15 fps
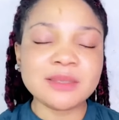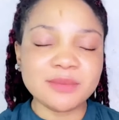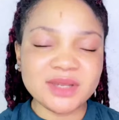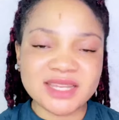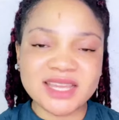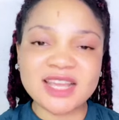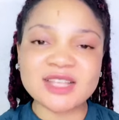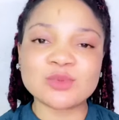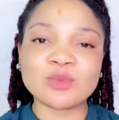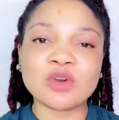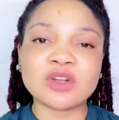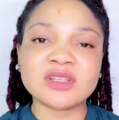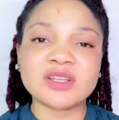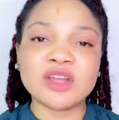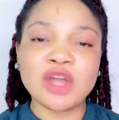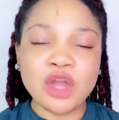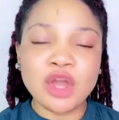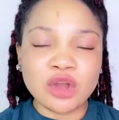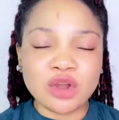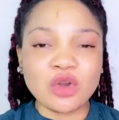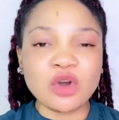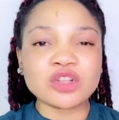But guess what?
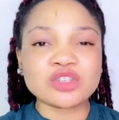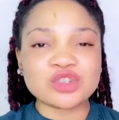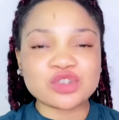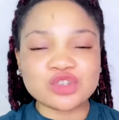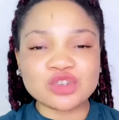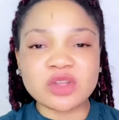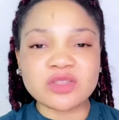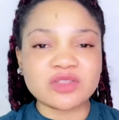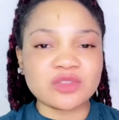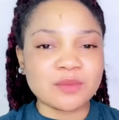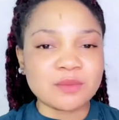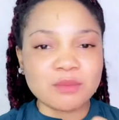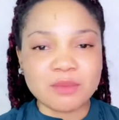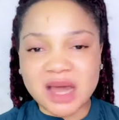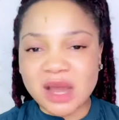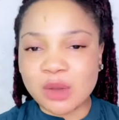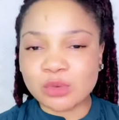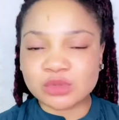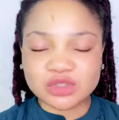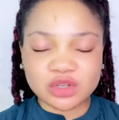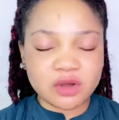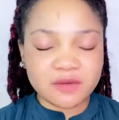God shut the
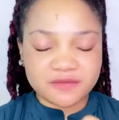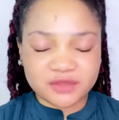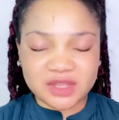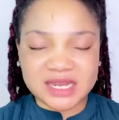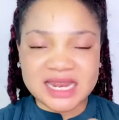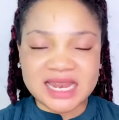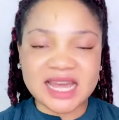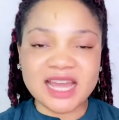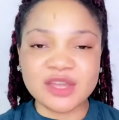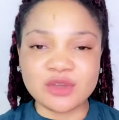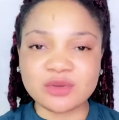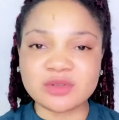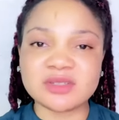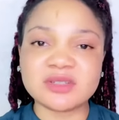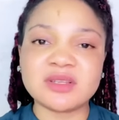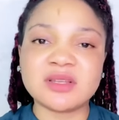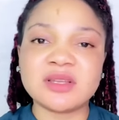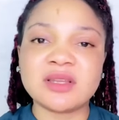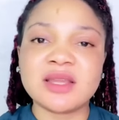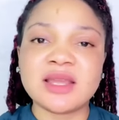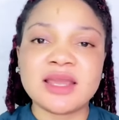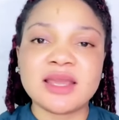mouth of the lion.
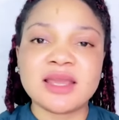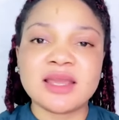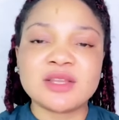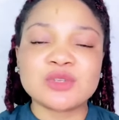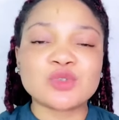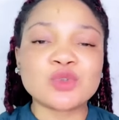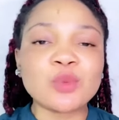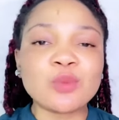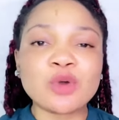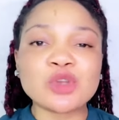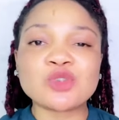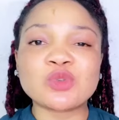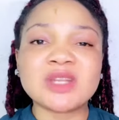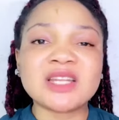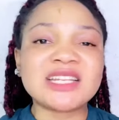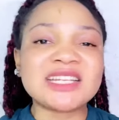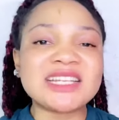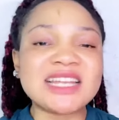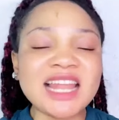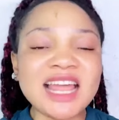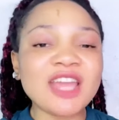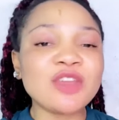So much so that the
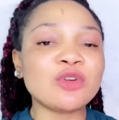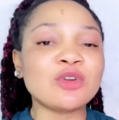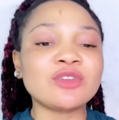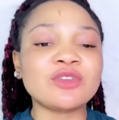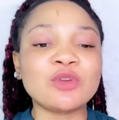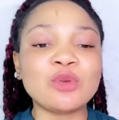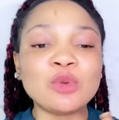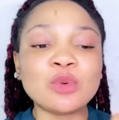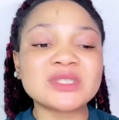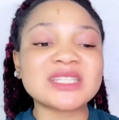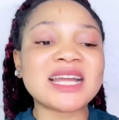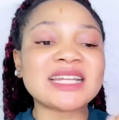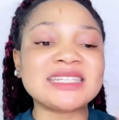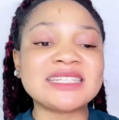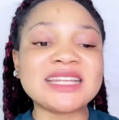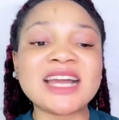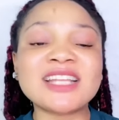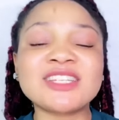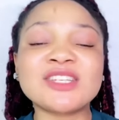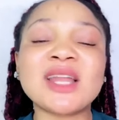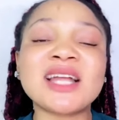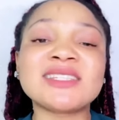lion looked at
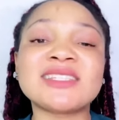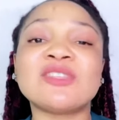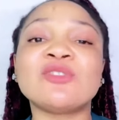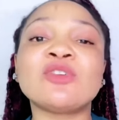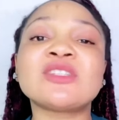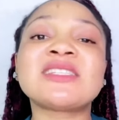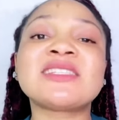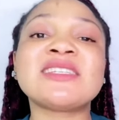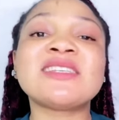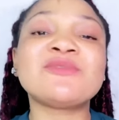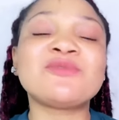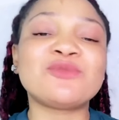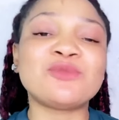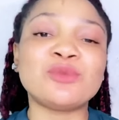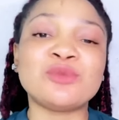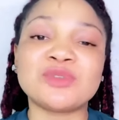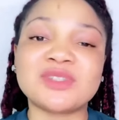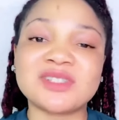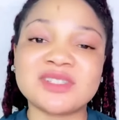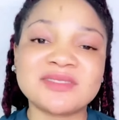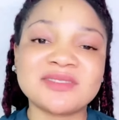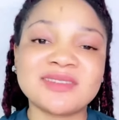Daniel and did not see
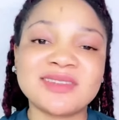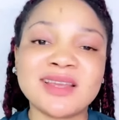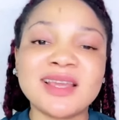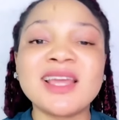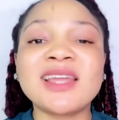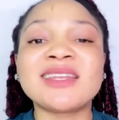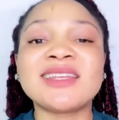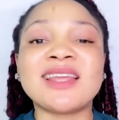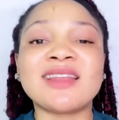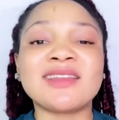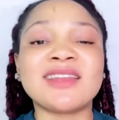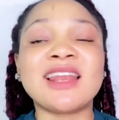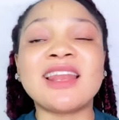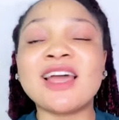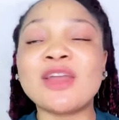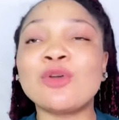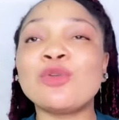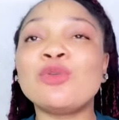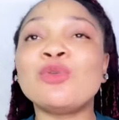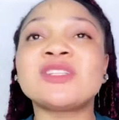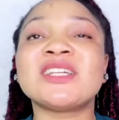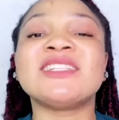food. The
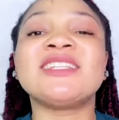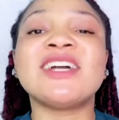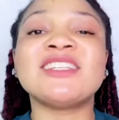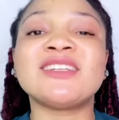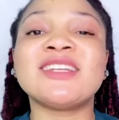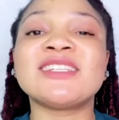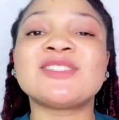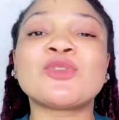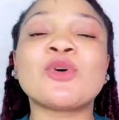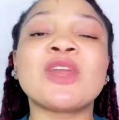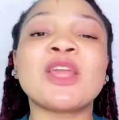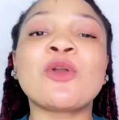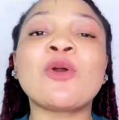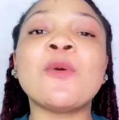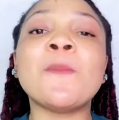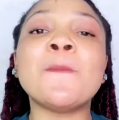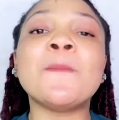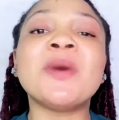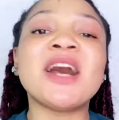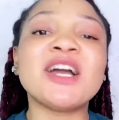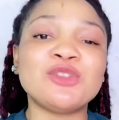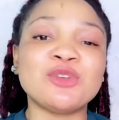lion looked at Daniel and saw a
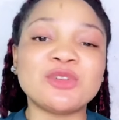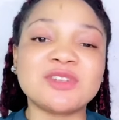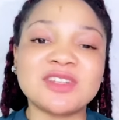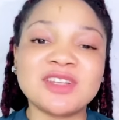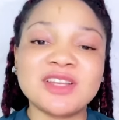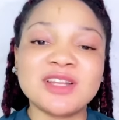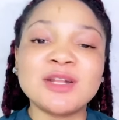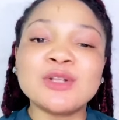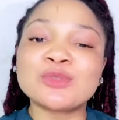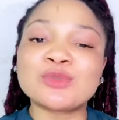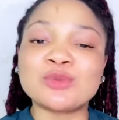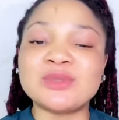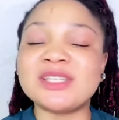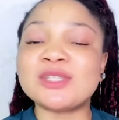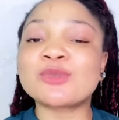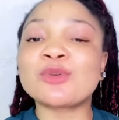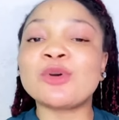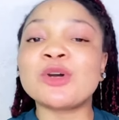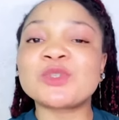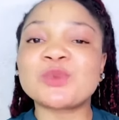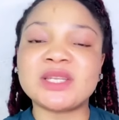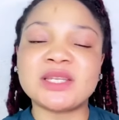companion to
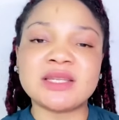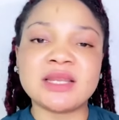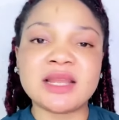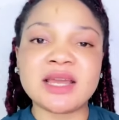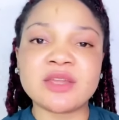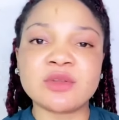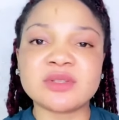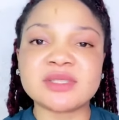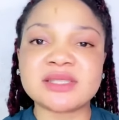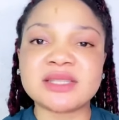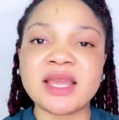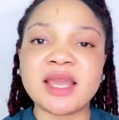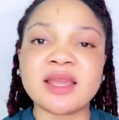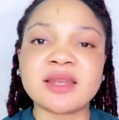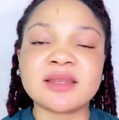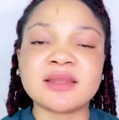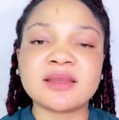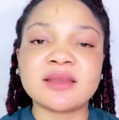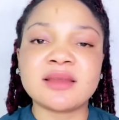discuss with in the lion's den.